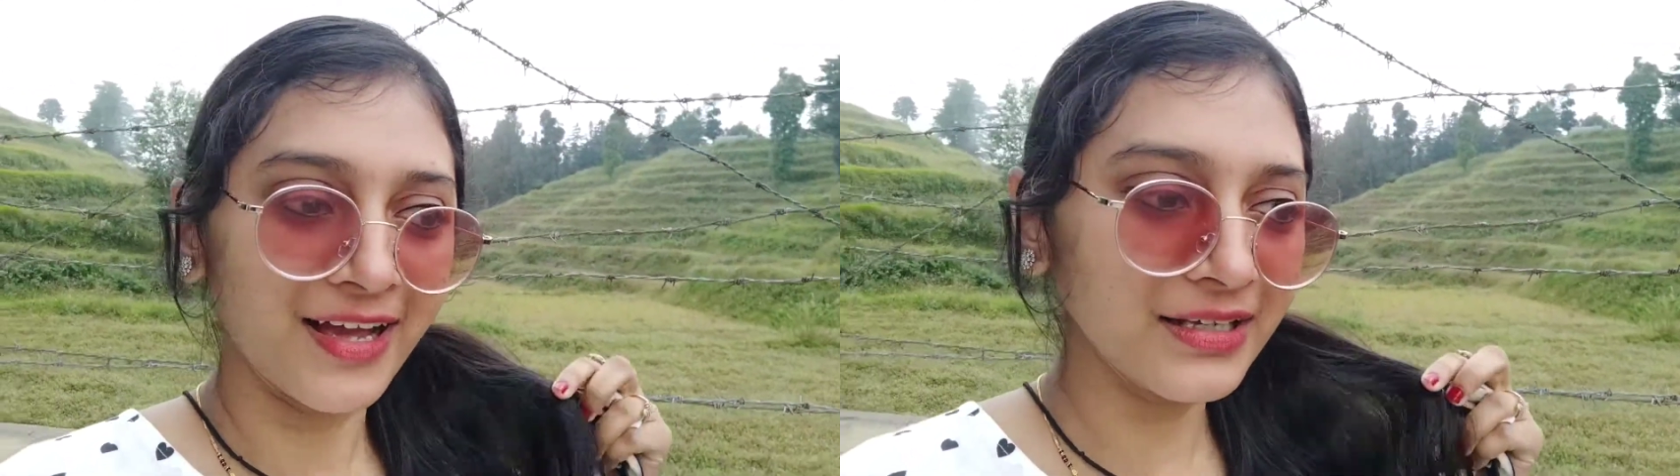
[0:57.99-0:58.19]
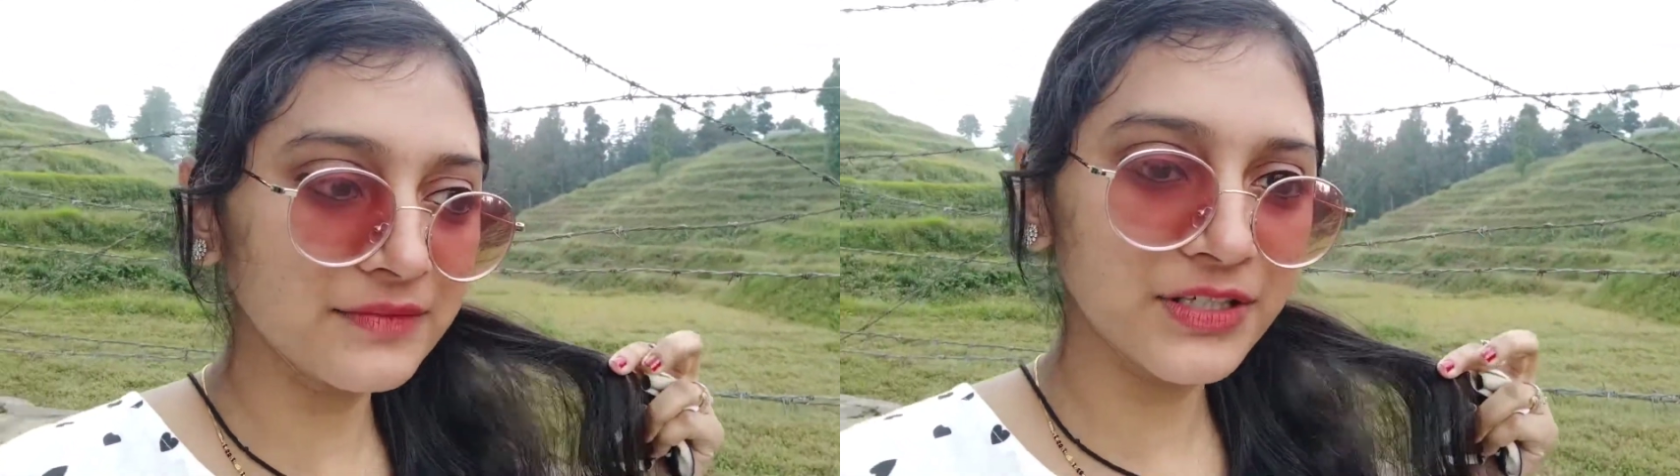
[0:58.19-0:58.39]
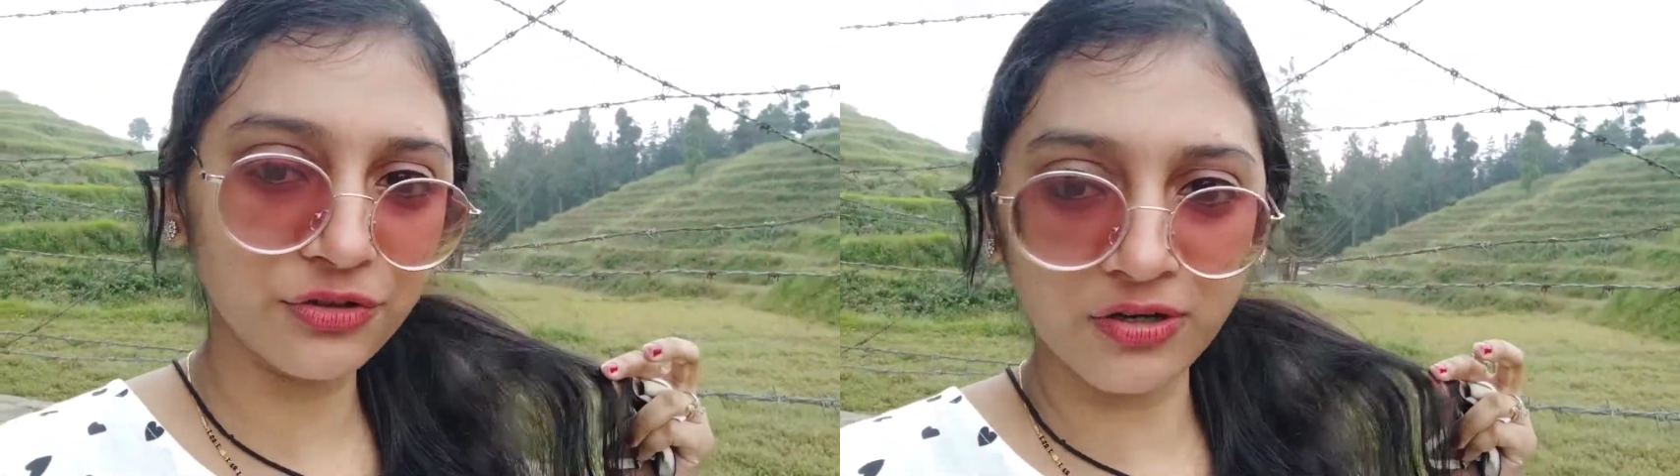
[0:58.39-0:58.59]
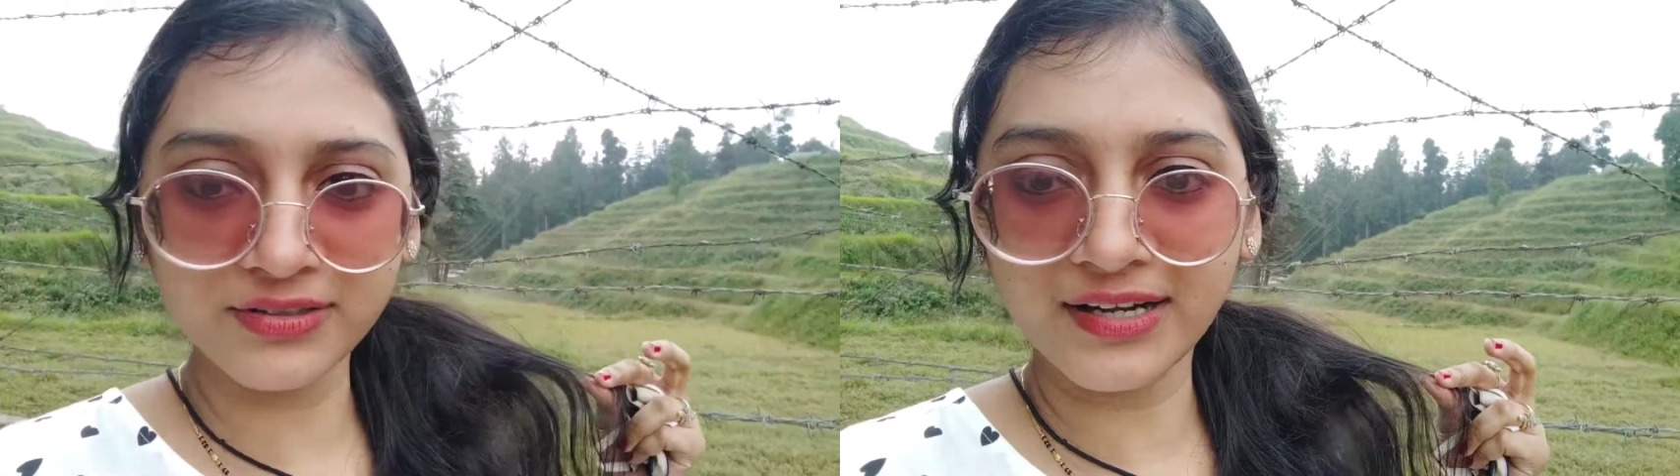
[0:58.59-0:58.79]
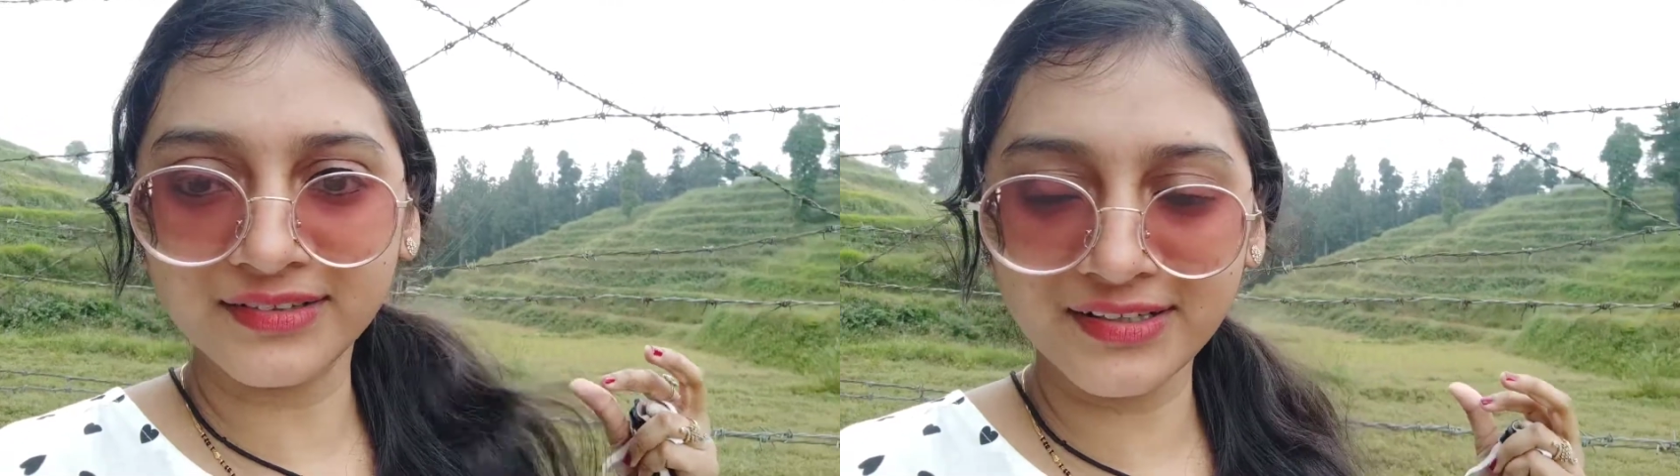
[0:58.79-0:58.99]
I never
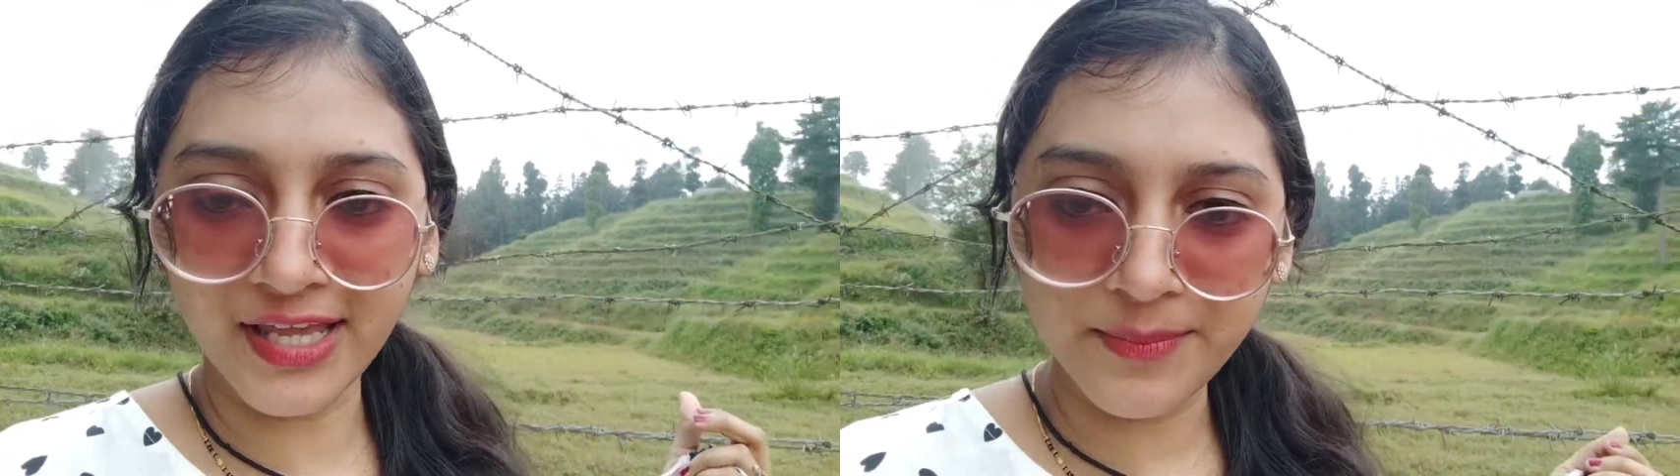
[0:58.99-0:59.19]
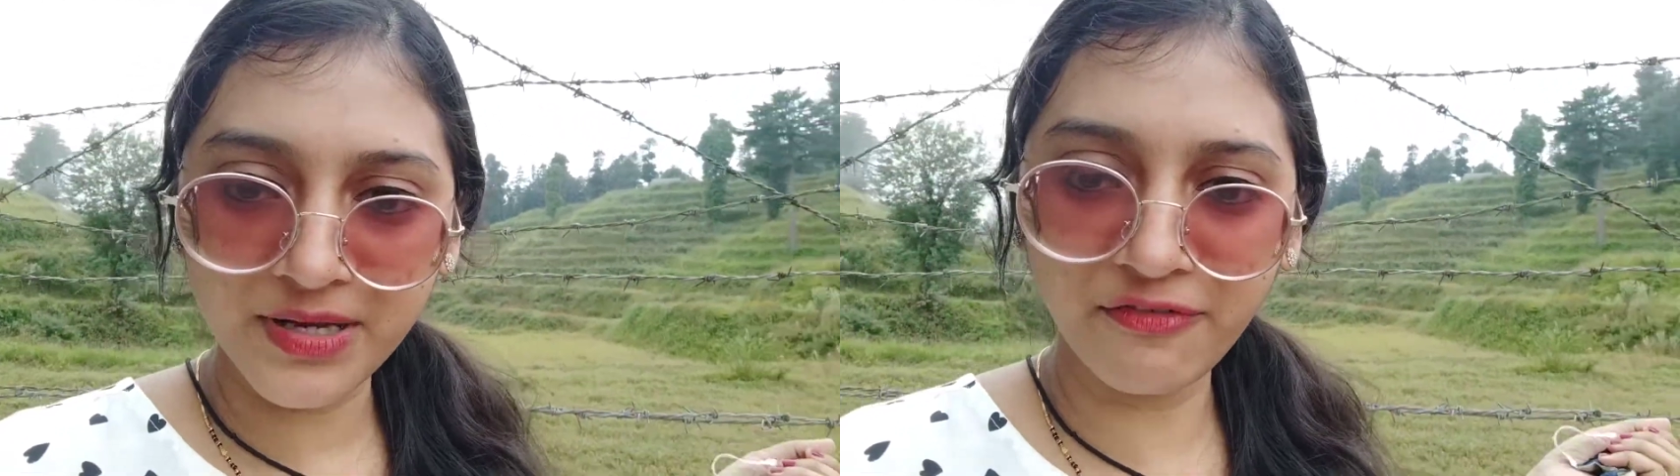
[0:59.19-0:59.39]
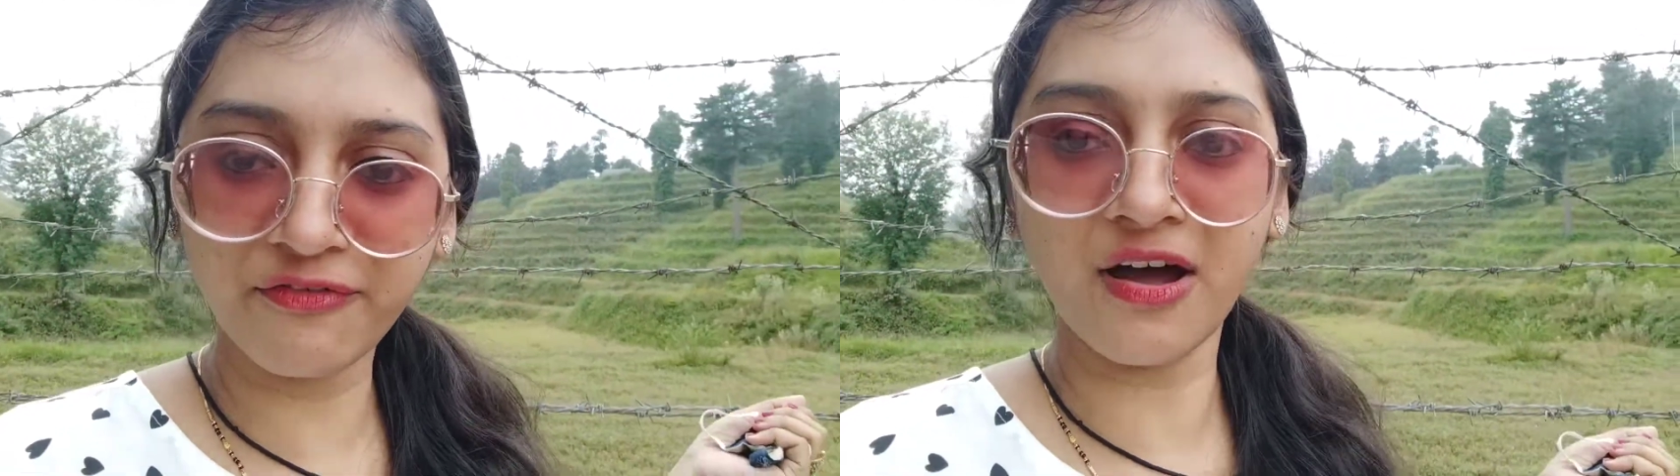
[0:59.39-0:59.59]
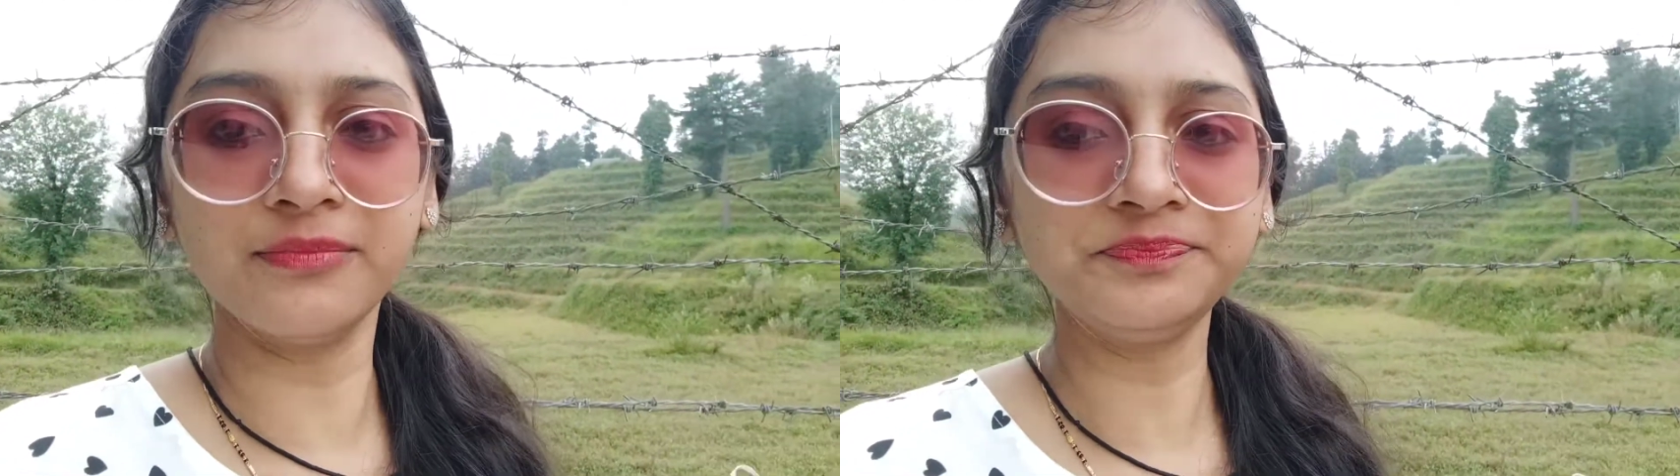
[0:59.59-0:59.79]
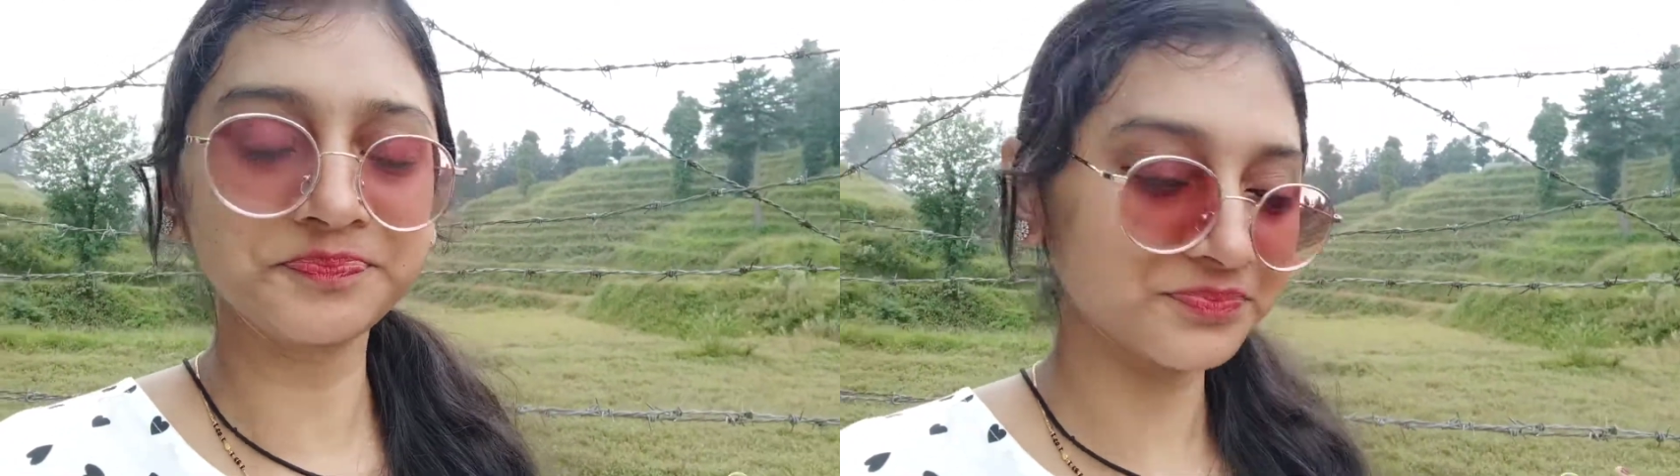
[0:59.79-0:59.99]
thought that there can be a farm